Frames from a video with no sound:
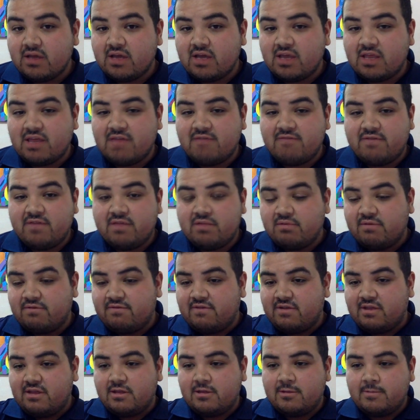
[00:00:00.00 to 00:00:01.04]
and that fits
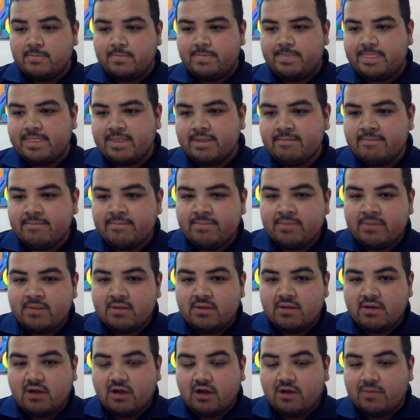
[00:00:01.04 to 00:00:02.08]
within
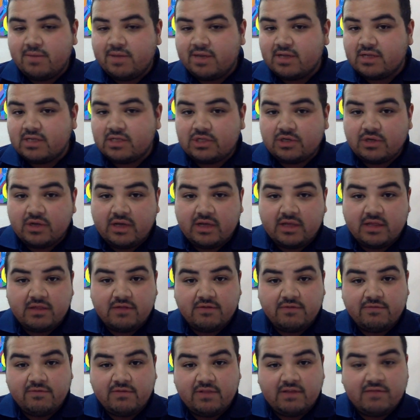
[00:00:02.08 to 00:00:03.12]
all my constraints
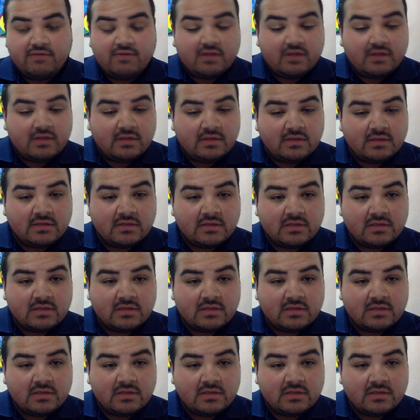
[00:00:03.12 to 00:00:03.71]
of living.